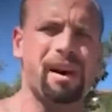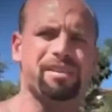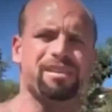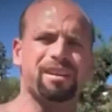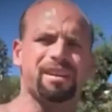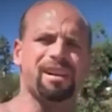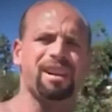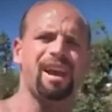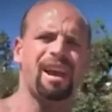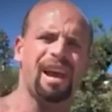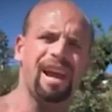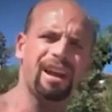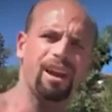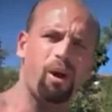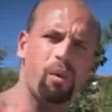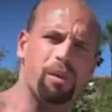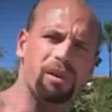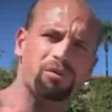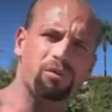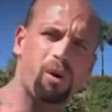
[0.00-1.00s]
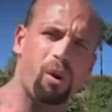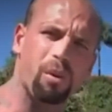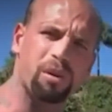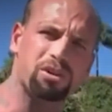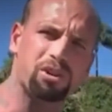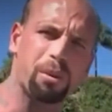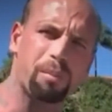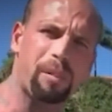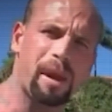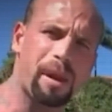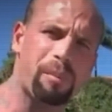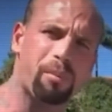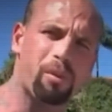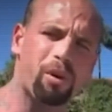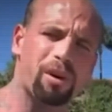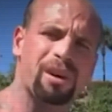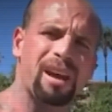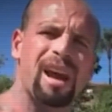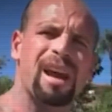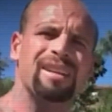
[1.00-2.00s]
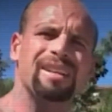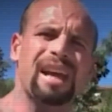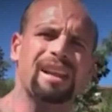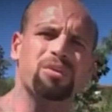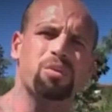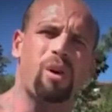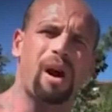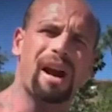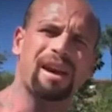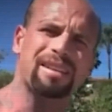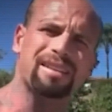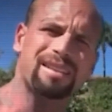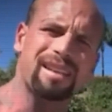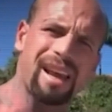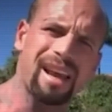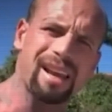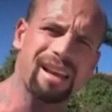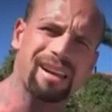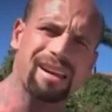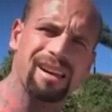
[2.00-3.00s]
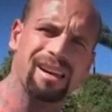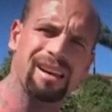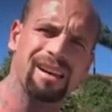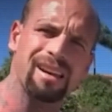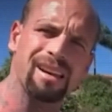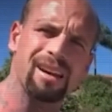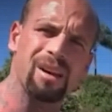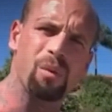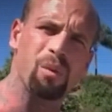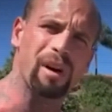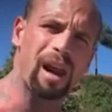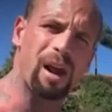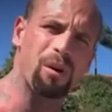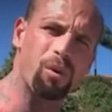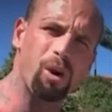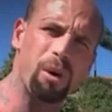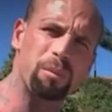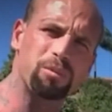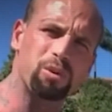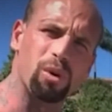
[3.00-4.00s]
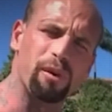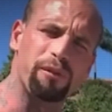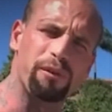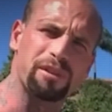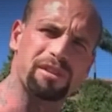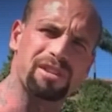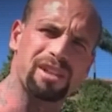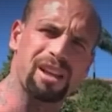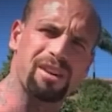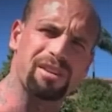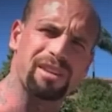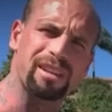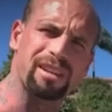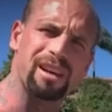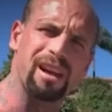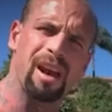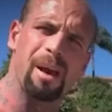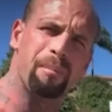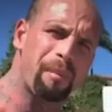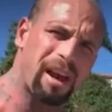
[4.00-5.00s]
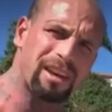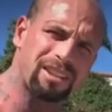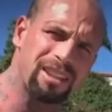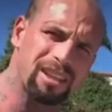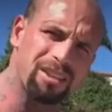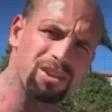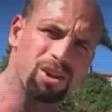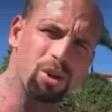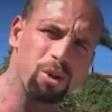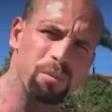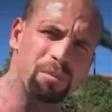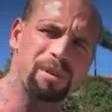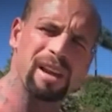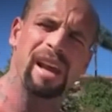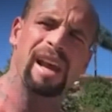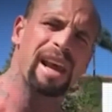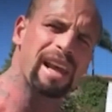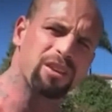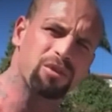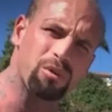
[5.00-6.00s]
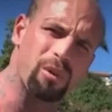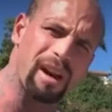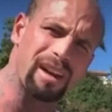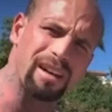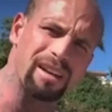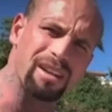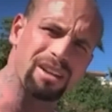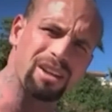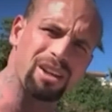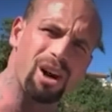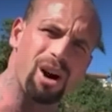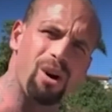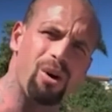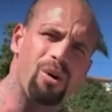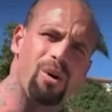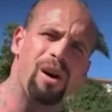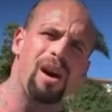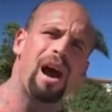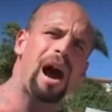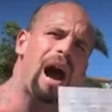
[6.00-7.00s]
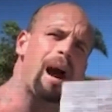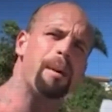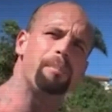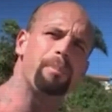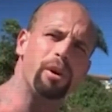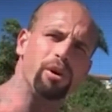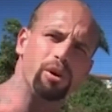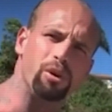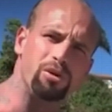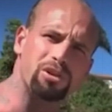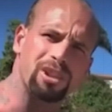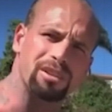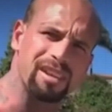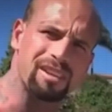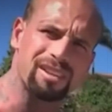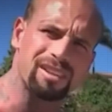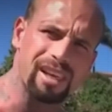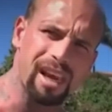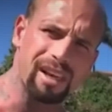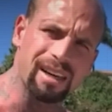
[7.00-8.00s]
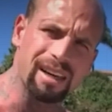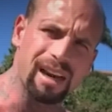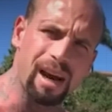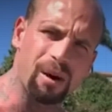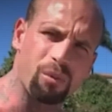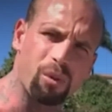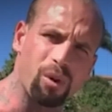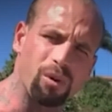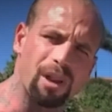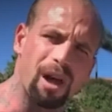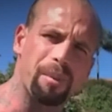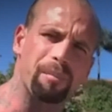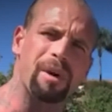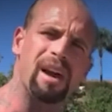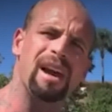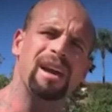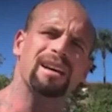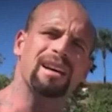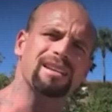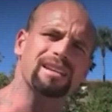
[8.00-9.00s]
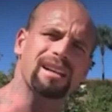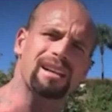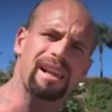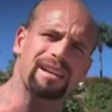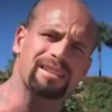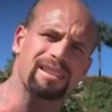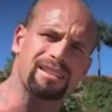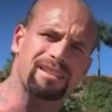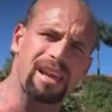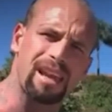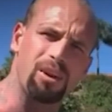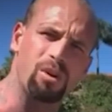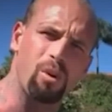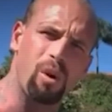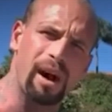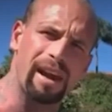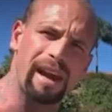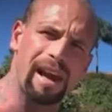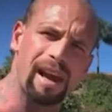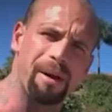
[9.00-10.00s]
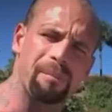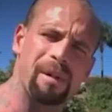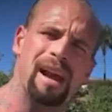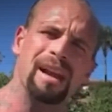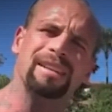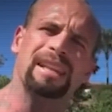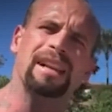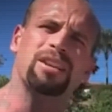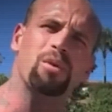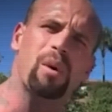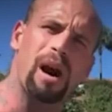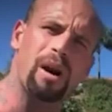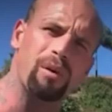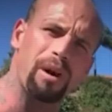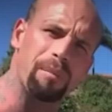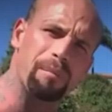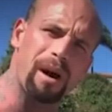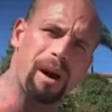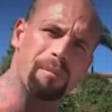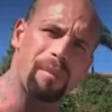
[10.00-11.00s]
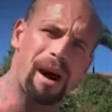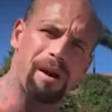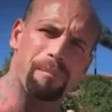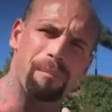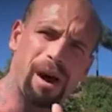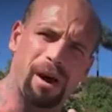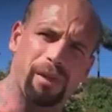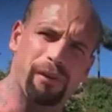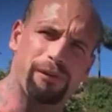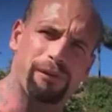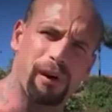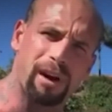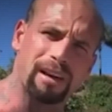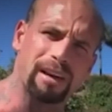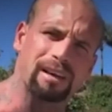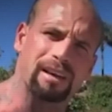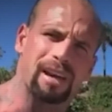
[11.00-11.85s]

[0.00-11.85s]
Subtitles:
end, Wes Watson isn't the reformed success story he markets himself to be. He's just another loud voice in a growing sea of fake gurus, selling masculinity like it's a